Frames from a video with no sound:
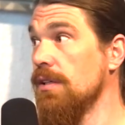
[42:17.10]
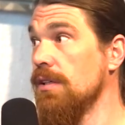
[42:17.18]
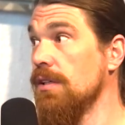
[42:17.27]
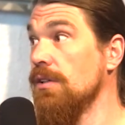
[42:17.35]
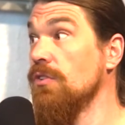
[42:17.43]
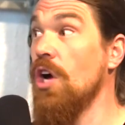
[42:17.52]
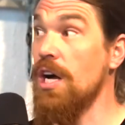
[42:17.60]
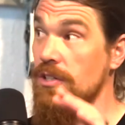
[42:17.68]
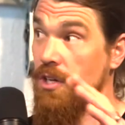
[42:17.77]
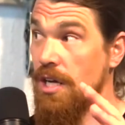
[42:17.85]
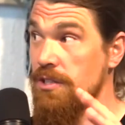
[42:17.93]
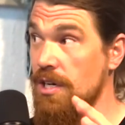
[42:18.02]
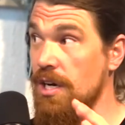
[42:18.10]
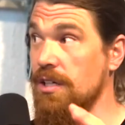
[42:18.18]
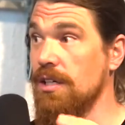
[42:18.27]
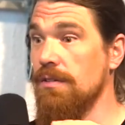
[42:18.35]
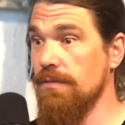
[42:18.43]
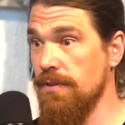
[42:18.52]
Whoa. Not
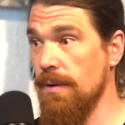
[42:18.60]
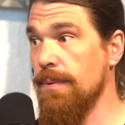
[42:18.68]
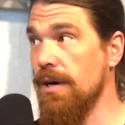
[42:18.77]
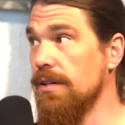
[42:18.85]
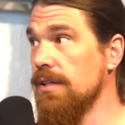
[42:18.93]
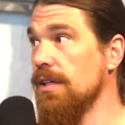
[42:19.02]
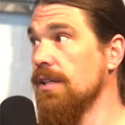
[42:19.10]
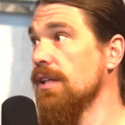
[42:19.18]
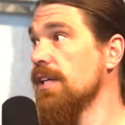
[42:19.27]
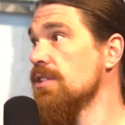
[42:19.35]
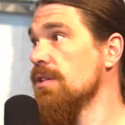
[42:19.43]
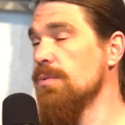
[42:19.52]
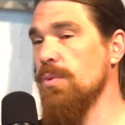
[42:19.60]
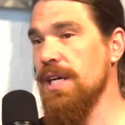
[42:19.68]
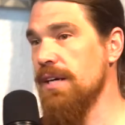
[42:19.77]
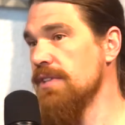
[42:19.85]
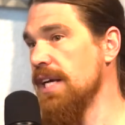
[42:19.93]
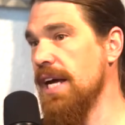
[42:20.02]
soccer, football. Like, so we
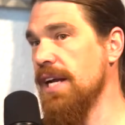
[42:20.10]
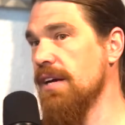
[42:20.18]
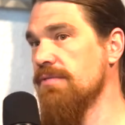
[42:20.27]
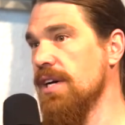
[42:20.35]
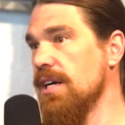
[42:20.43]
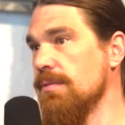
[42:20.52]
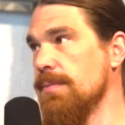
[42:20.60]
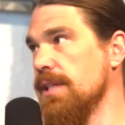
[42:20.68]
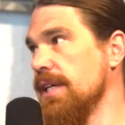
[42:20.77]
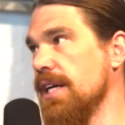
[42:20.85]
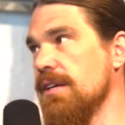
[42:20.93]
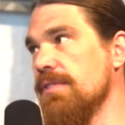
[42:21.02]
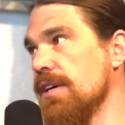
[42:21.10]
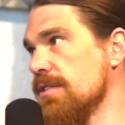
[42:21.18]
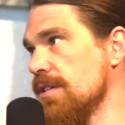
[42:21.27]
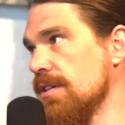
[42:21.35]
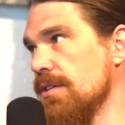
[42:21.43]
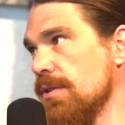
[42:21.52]
have the NFL, but the NFL is a
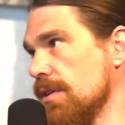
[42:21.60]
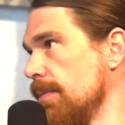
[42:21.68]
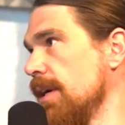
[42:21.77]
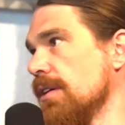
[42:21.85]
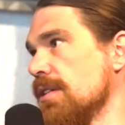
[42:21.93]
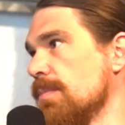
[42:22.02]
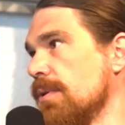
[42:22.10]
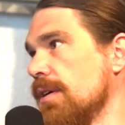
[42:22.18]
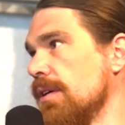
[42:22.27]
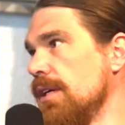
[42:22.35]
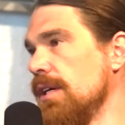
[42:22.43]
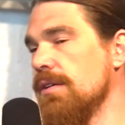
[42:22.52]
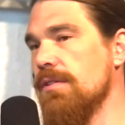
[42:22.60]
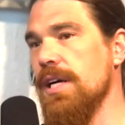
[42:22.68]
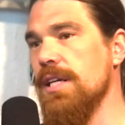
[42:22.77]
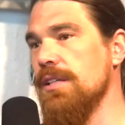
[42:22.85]
North American sport, mm-hmm. right?